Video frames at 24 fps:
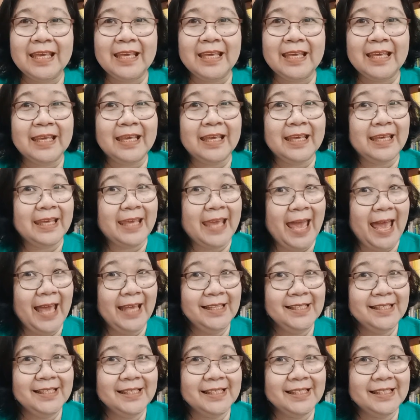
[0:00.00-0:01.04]

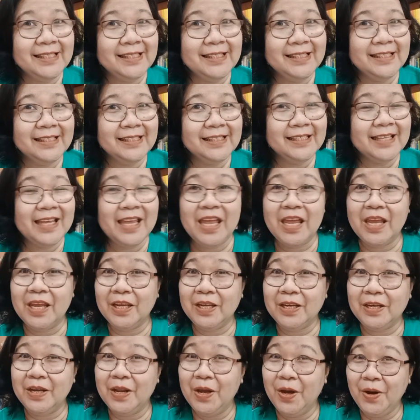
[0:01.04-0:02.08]
Yes?
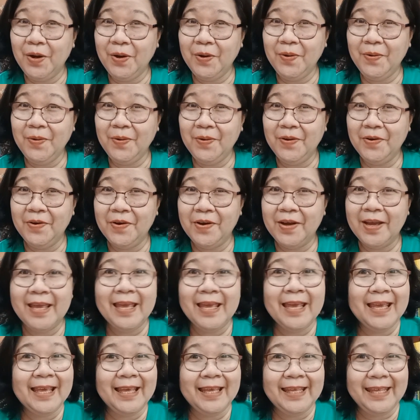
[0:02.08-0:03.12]
No?
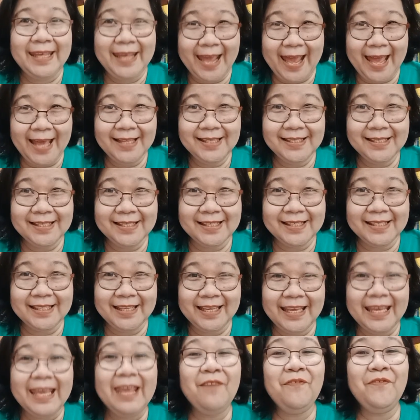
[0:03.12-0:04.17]
Yes?
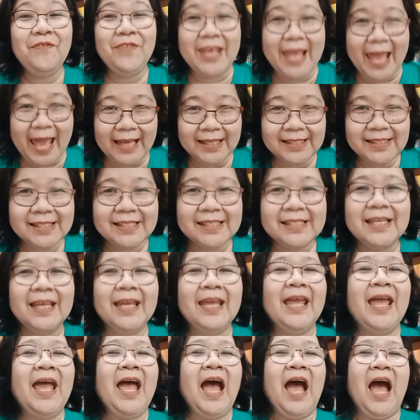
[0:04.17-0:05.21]
If yes,
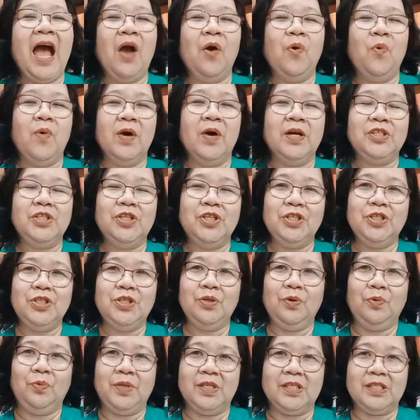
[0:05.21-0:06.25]
I want you to
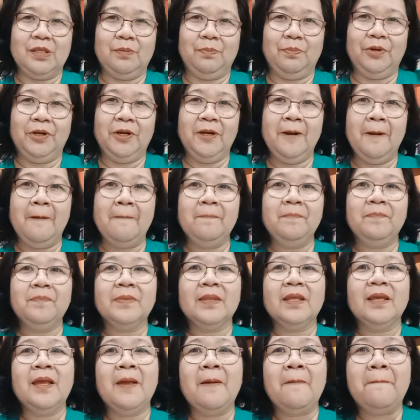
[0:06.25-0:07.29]
whisper
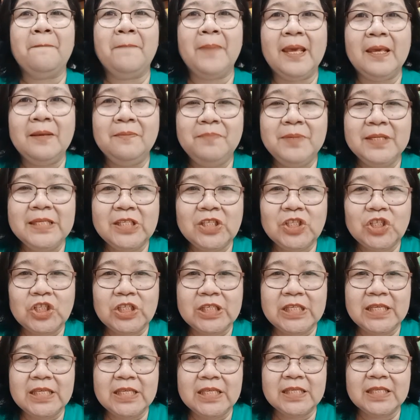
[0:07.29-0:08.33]
"Baby
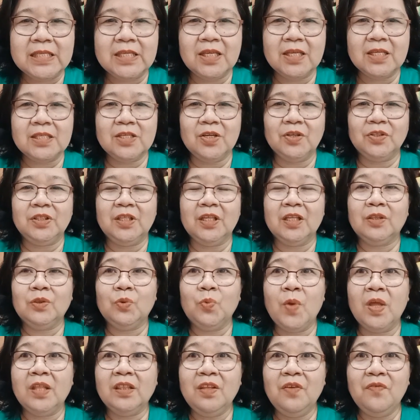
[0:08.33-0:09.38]
Jesus" on the
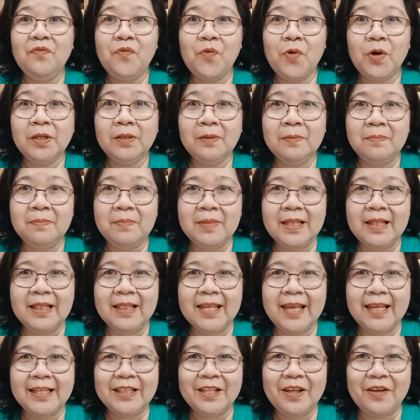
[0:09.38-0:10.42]
24th midnight
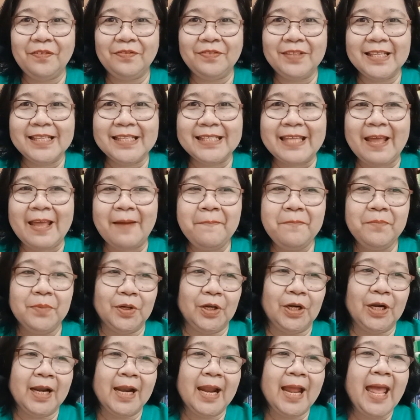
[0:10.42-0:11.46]
of December,
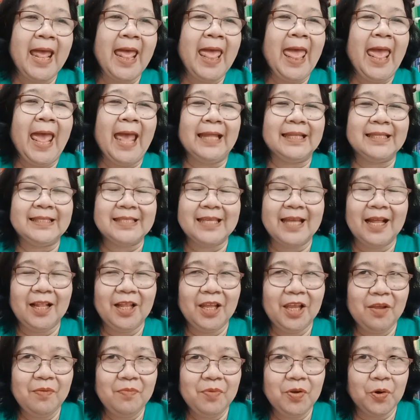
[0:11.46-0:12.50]
and tell him
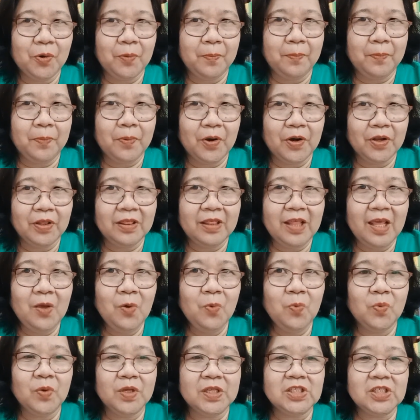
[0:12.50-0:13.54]
your birthday
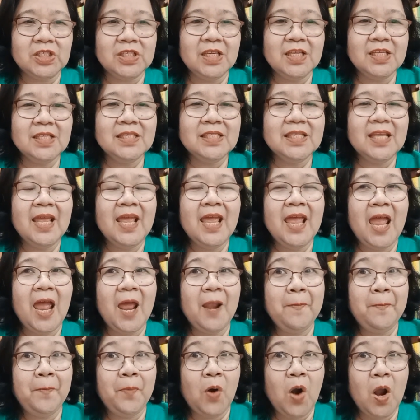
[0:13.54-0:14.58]
wishes and
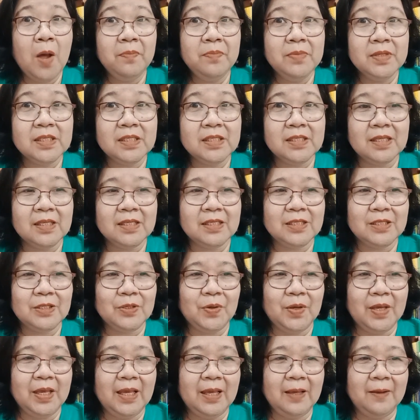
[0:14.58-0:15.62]
promises to
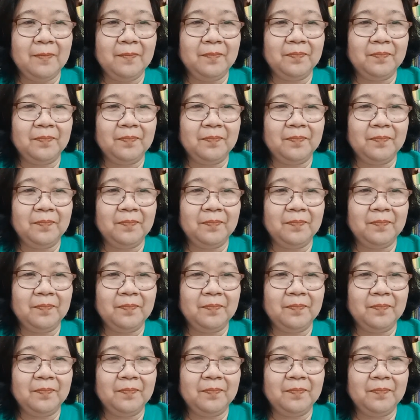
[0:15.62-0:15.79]
him.